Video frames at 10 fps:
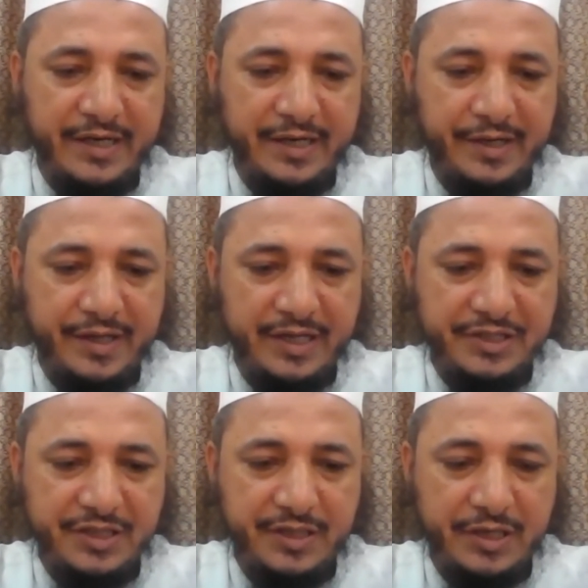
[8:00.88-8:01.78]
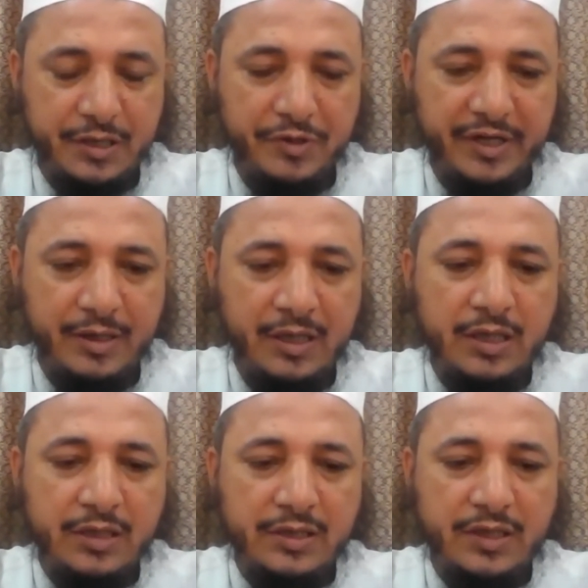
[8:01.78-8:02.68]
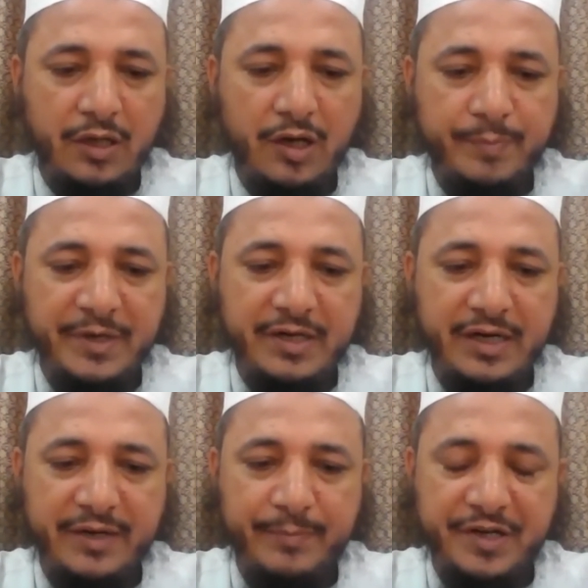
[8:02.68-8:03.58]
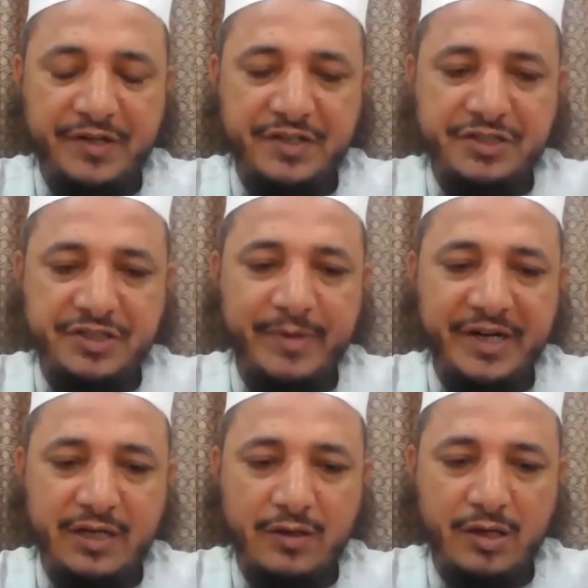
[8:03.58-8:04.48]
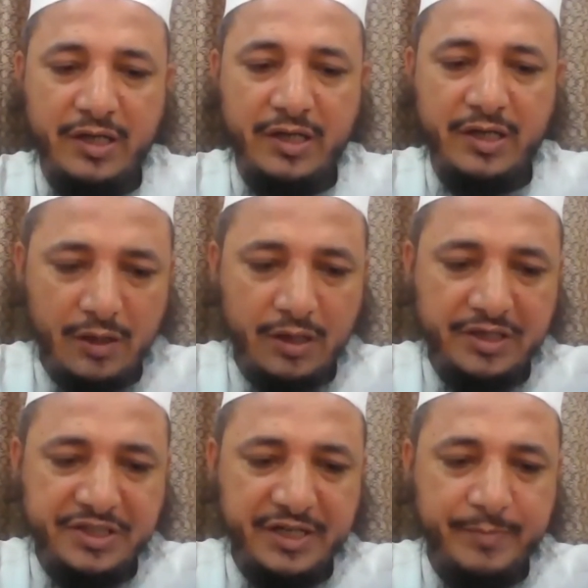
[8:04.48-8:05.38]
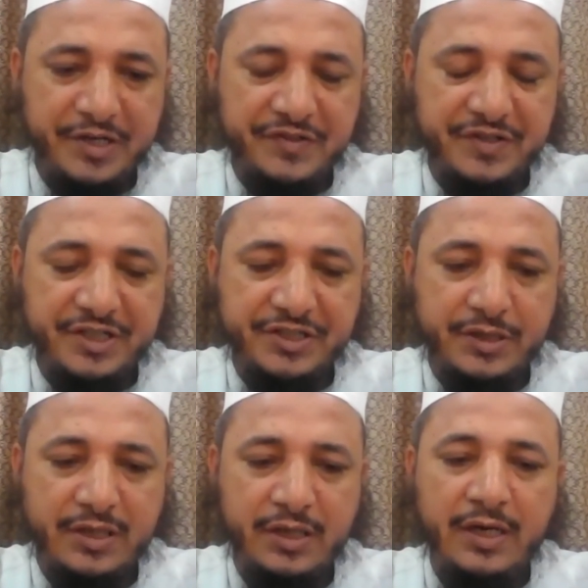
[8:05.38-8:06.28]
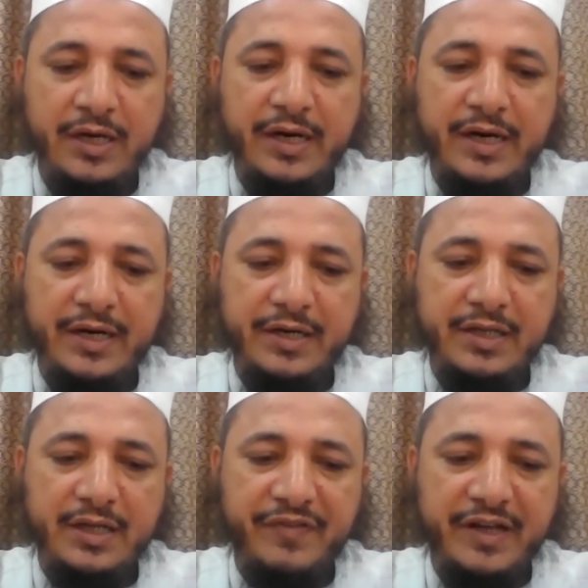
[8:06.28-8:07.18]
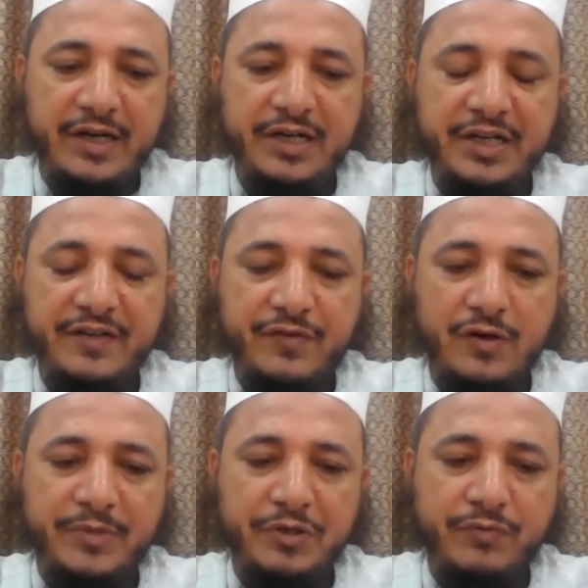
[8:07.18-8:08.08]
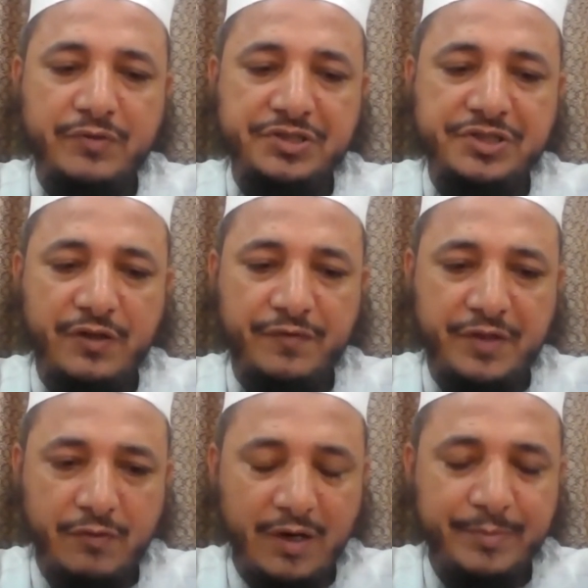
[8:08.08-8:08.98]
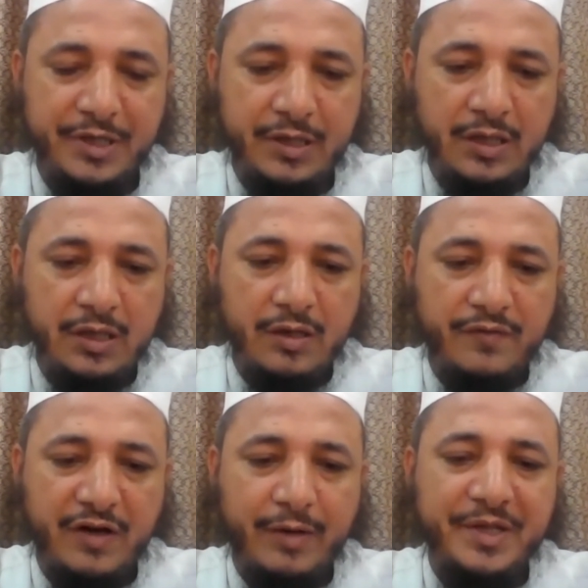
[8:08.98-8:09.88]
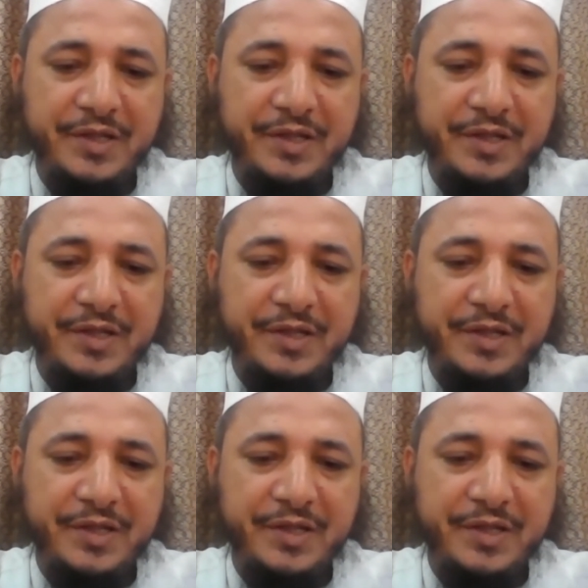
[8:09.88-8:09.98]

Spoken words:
that session, including the hospital administration, the medical college administration, and the faculty from the University of Swabi pharmacy